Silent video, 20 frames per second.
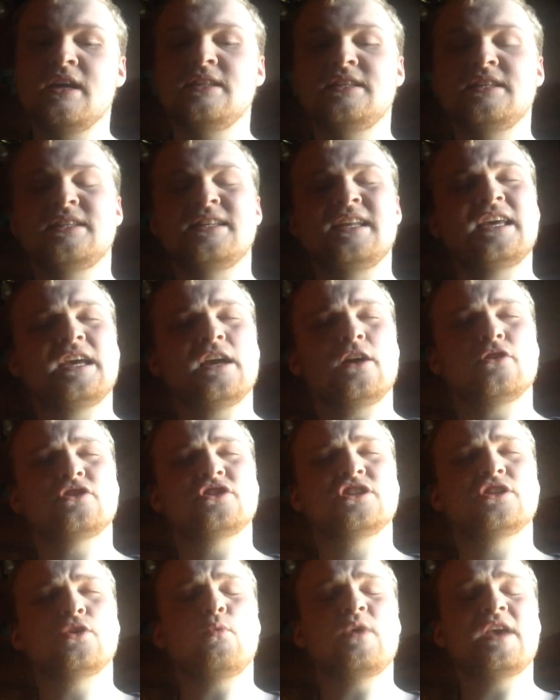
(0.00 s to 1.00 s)
Disney
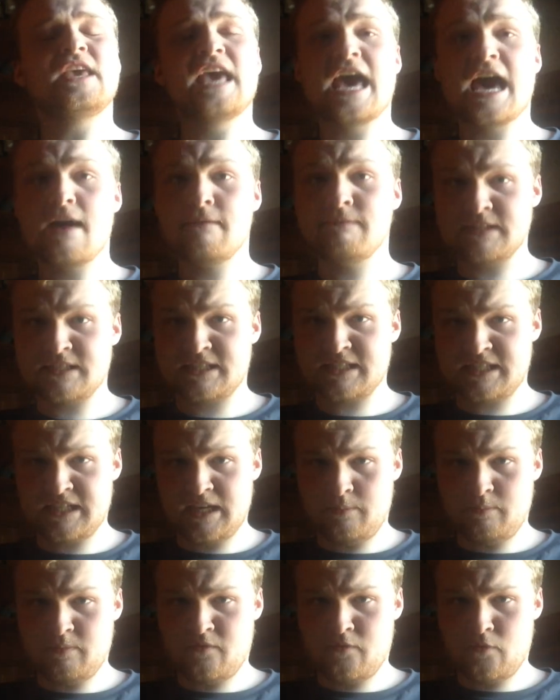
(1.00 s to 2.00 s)
characters that we haven't
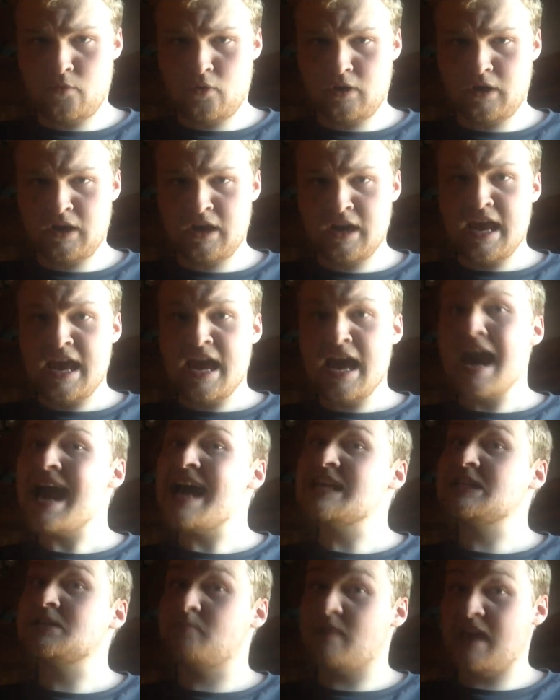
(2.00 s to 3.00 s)
seen before
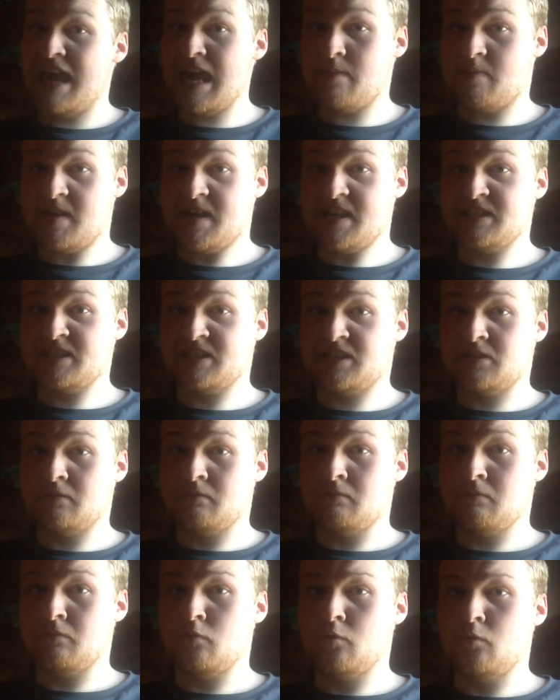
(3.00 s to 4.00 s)
as babies,
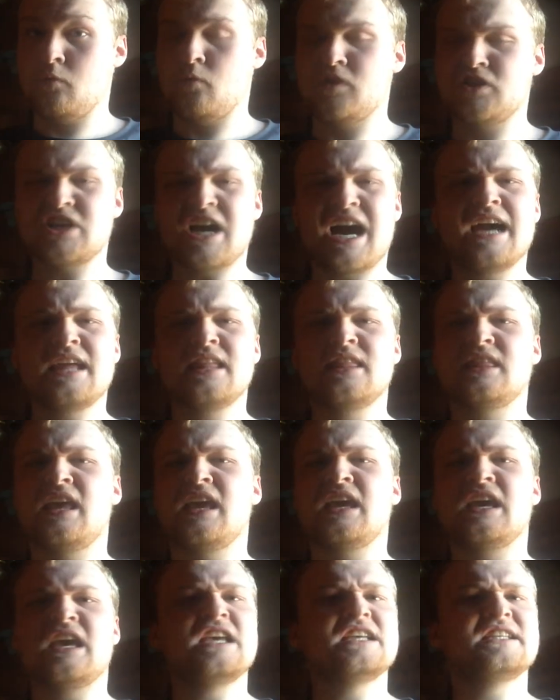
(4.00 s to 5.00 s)
which I
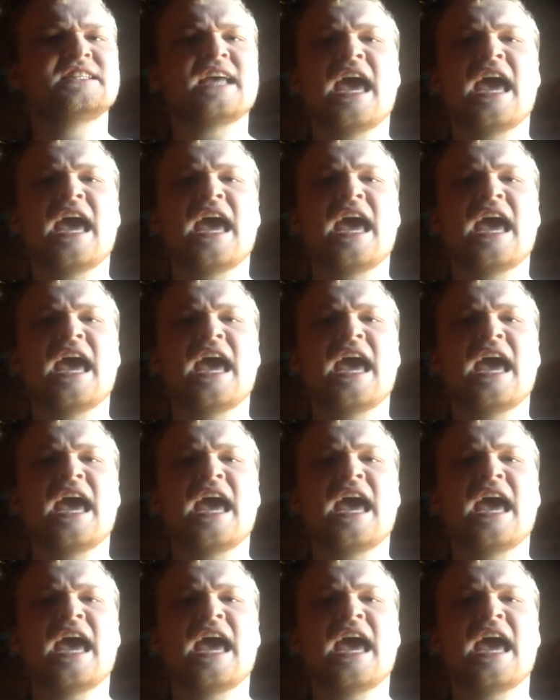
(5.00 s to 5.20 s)
think is